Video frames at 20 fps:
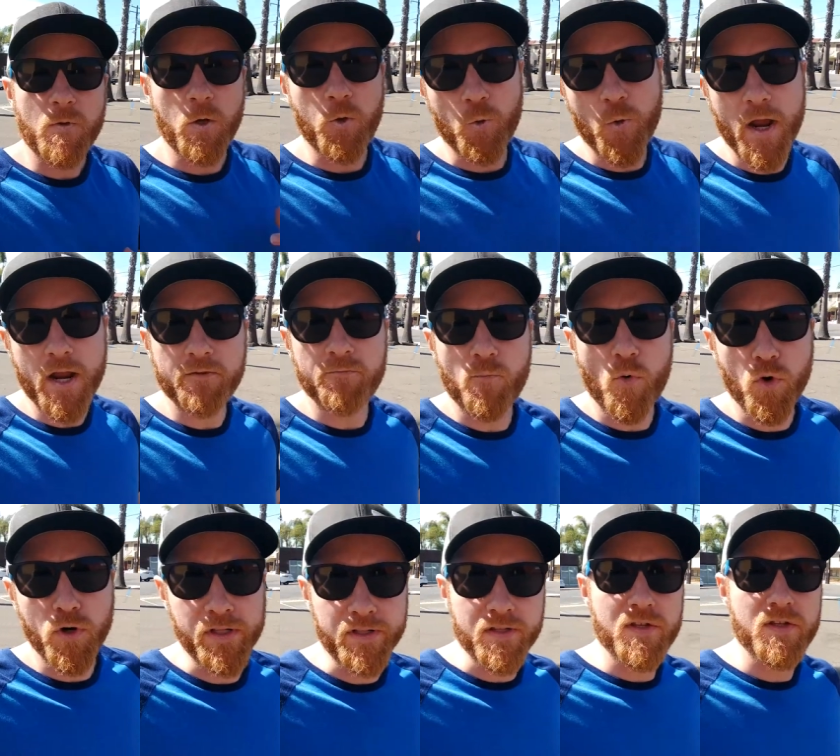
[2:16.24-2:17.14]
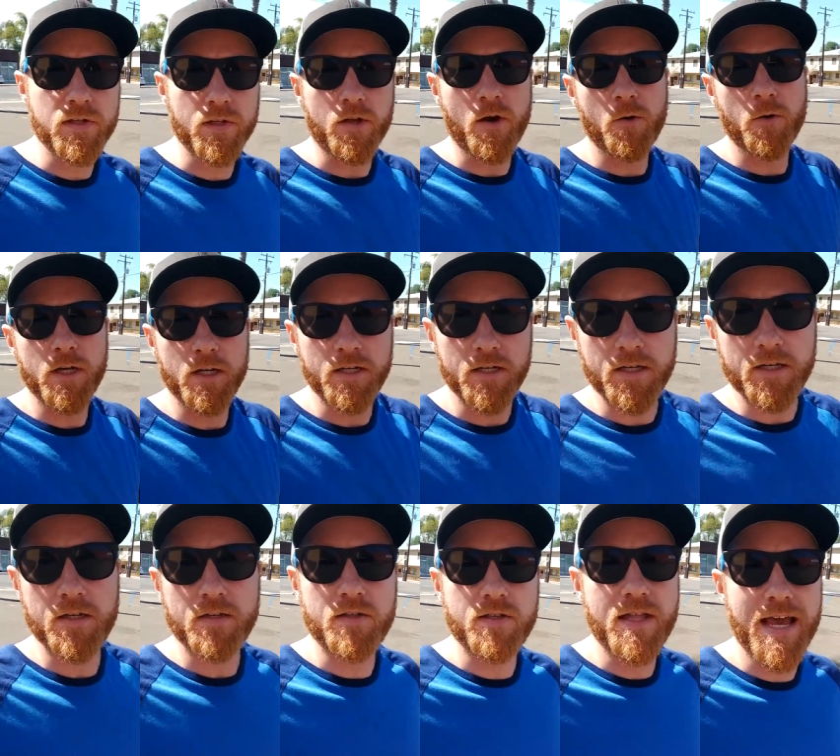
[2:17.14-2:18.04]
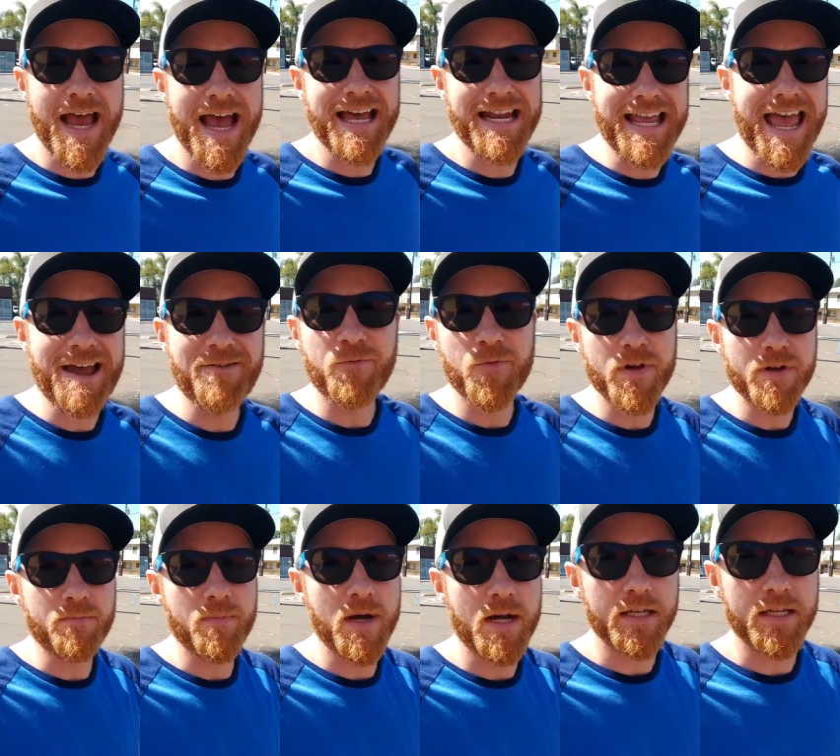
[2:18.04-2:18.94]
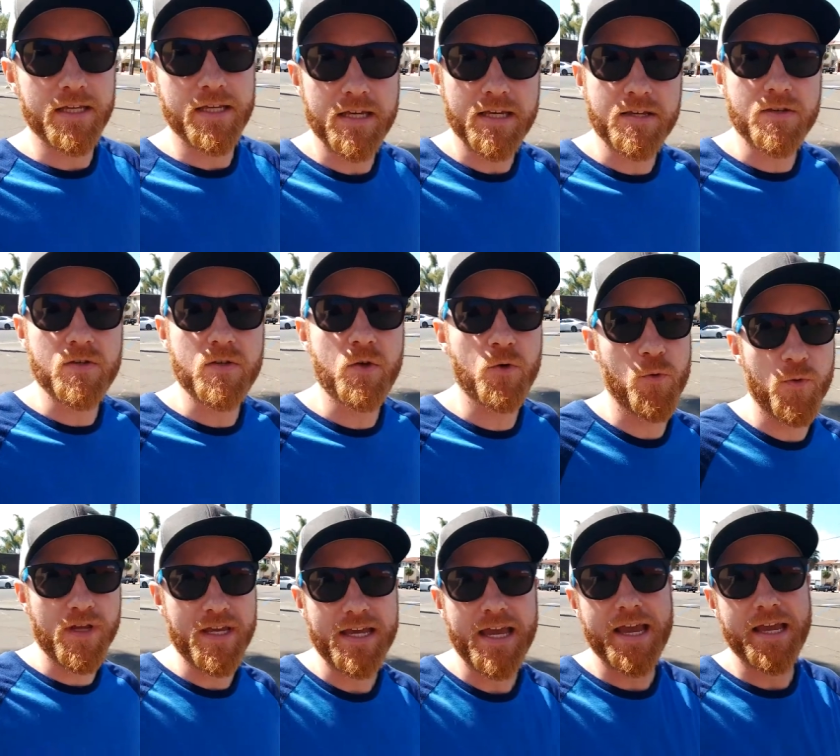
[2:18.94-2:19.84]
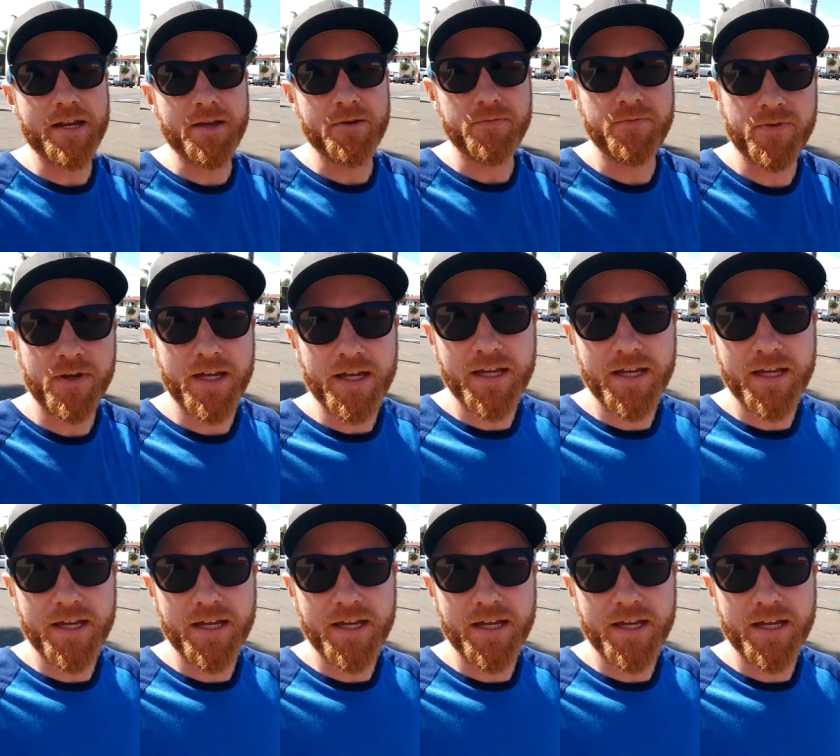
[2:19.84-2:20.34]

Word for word: Creative Morning slogan is that everybody is creative.